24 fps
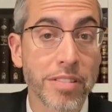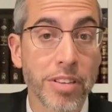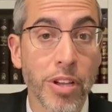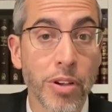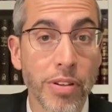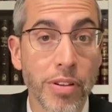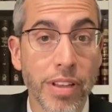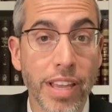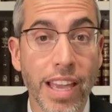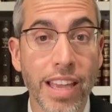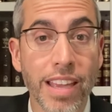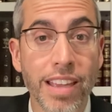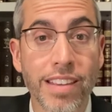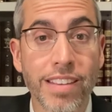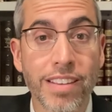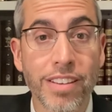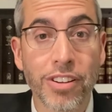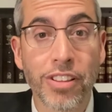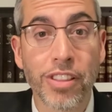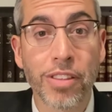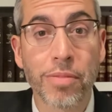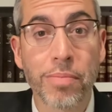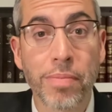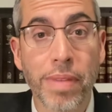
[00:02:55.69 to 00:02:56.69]
okay,
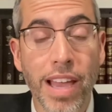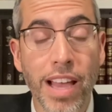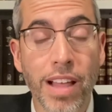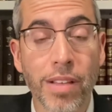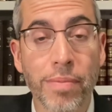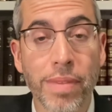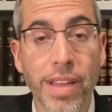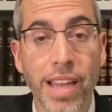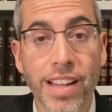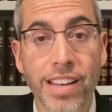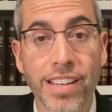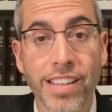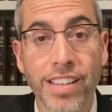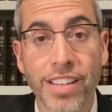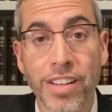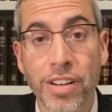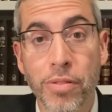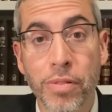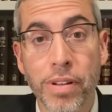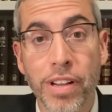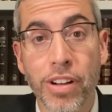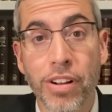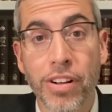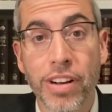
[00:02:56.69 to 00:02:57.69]
you're the mailman,
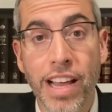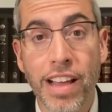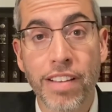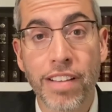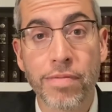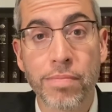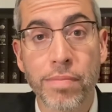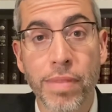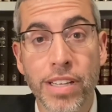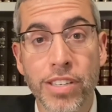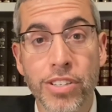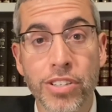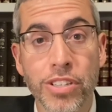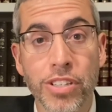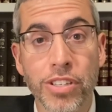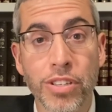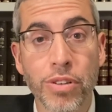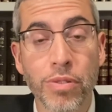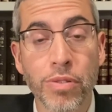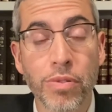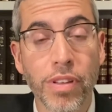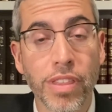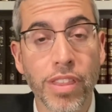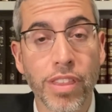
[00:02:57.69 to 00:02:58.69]
we don't have much to
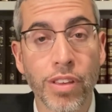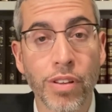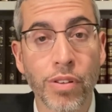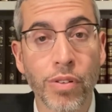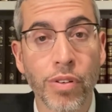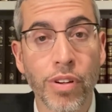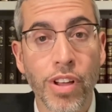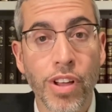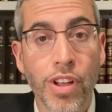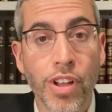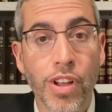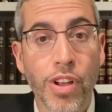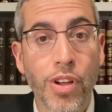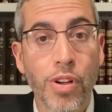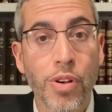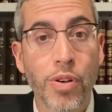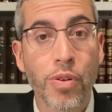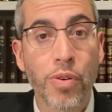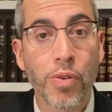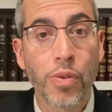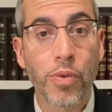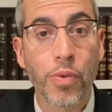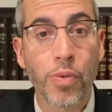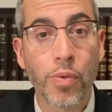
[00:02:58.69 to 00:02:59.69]
do with you.
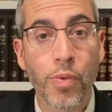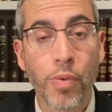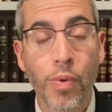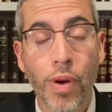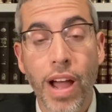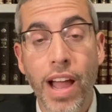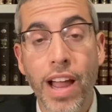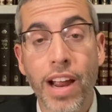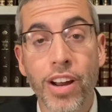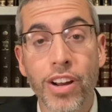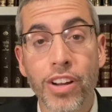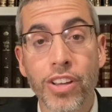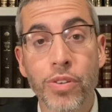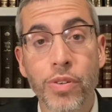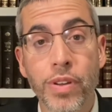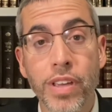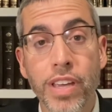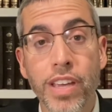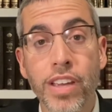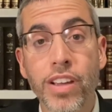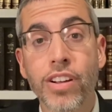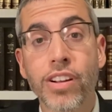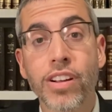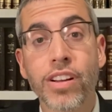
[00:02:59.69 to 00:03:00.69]
Why are you
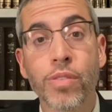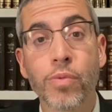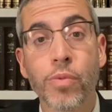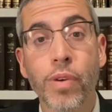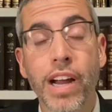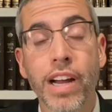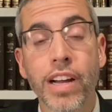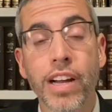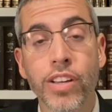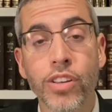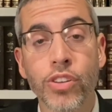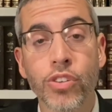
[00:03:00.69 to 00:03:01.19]
here, and why are you